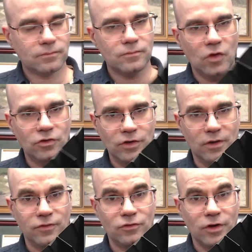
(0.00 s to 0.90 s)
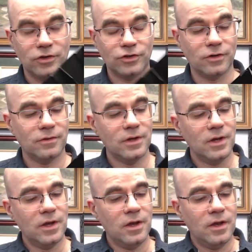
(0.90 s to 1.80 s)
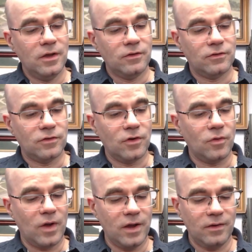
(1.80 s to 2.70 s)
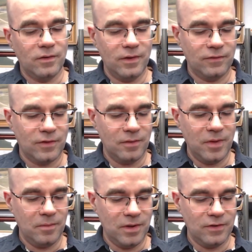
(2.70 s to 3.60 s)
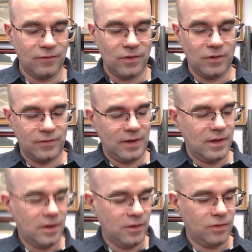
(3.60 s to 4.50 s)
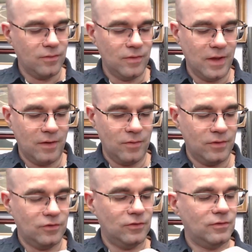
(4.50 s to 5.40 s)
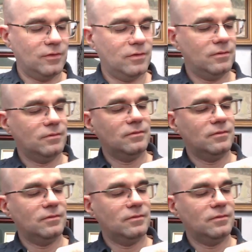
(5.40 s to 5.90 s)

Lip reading: shelf structure. So it's going to be a bit difficult to cut through that with just